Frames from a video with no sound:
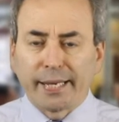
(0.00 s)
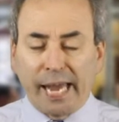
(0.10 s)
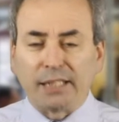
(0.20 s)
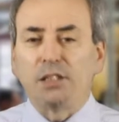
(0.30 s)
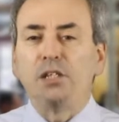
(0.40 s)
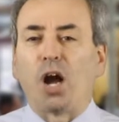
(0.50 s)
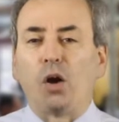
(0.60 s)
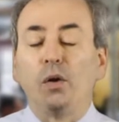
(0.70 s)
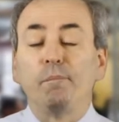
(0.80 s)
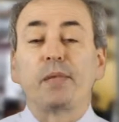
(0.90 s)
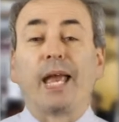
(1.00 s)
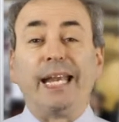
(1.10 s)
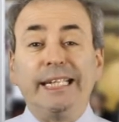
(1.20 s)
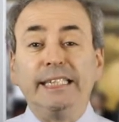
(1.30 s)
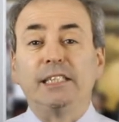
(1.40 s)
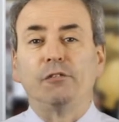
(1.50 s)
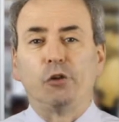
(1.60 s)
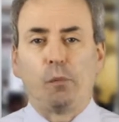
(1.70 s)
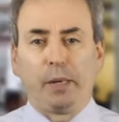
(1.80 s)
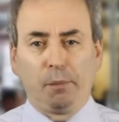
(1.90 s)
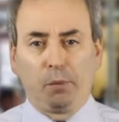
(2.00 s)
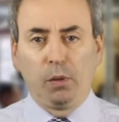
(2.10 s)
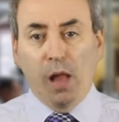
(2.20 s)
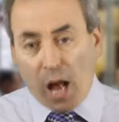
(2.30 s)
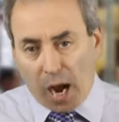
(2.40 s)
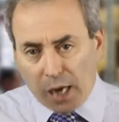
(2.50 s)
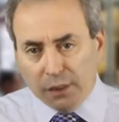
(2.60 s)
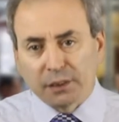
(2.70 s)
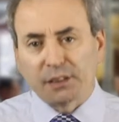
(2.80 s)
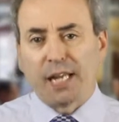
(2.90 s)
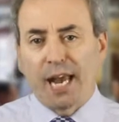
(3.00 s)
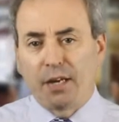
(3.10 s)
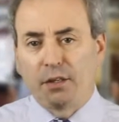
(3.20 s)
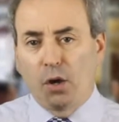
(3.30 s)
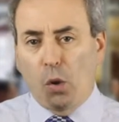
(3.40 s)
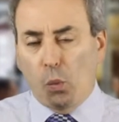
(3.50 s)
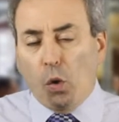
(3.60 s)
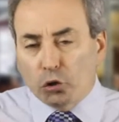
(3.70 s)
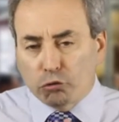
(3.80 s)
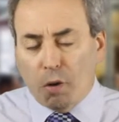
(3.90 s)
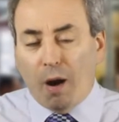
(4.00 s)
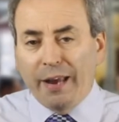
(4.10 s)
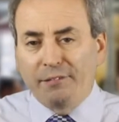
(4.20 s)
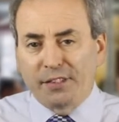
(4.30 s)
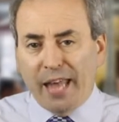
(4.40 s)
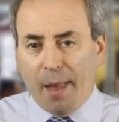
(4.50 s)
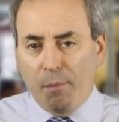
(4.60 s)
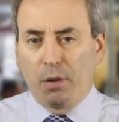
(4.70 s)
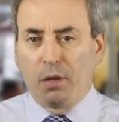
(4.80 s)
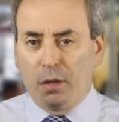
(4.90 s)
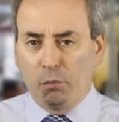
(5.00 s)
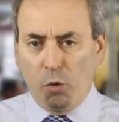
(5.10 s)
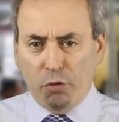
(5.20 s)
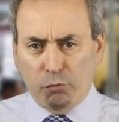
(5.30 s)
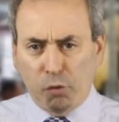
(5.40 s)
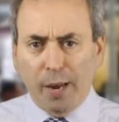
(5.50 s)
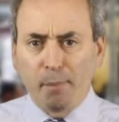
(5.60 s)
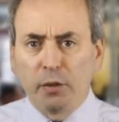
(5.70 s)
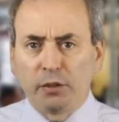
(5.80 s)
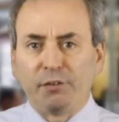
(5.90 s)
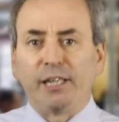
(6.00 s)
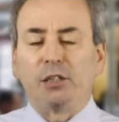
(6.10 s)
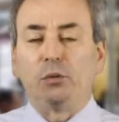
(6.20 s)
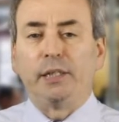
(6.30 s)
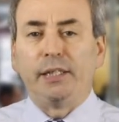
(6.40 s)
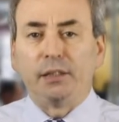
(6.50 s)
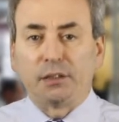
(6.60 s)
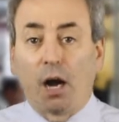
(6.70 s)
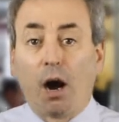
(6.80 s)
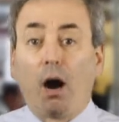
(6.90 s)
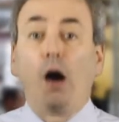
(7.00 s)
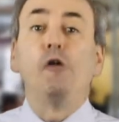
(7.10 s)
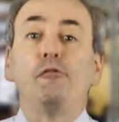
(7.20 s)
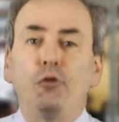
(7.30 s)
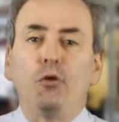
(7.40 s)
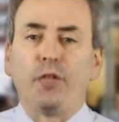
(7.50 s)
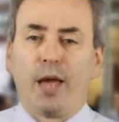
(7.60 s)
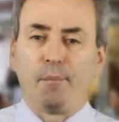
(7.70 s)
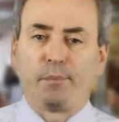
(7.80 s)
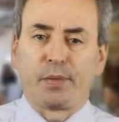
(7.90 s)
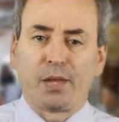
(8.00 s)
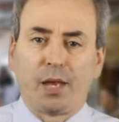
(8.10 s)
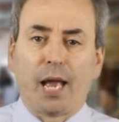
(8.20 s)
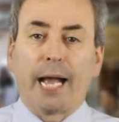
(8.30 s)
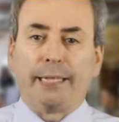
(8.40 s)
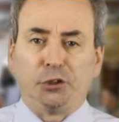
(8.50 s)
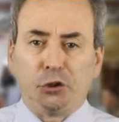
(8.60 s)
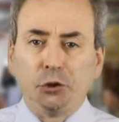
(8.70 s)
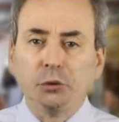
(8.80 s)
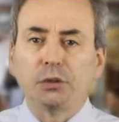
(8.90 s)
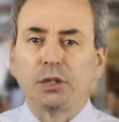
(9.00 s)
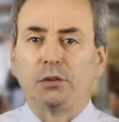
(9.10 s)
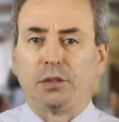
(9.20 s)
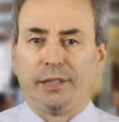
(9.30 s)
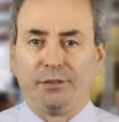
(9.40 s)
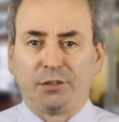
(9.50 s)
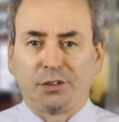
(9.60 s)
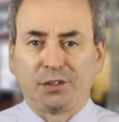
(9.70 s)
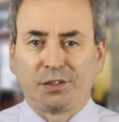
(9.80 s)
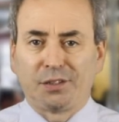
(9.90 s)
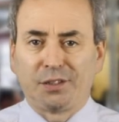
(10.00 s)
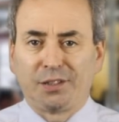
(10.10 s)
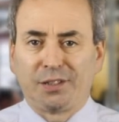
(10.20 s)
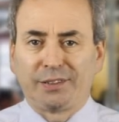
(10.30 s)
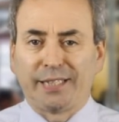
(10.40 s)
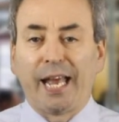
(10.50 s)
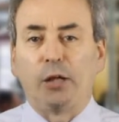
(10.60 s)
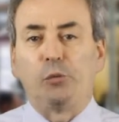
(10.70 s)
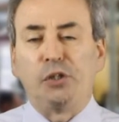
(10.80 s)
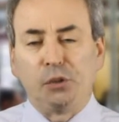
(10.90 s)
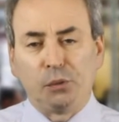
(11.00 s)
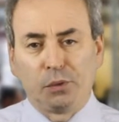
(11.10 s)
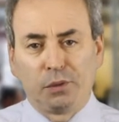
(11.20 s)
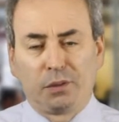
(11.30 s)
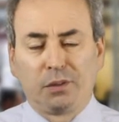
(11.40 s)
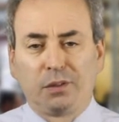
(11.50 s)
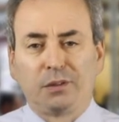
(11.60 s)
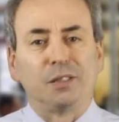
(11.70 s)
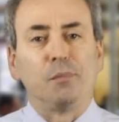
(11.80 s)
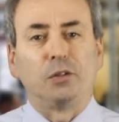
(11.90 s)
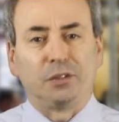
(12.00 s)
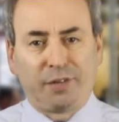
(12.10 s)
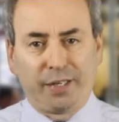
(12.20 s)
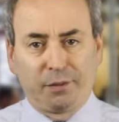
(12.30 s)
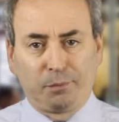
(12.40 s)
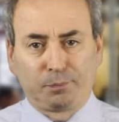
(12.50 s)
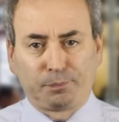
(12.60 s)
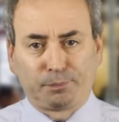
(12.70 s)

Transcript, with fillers: Get to know each of your people, understand what drives them, and what the right motivational leaders are for them, and use those levers to help you to motivate them.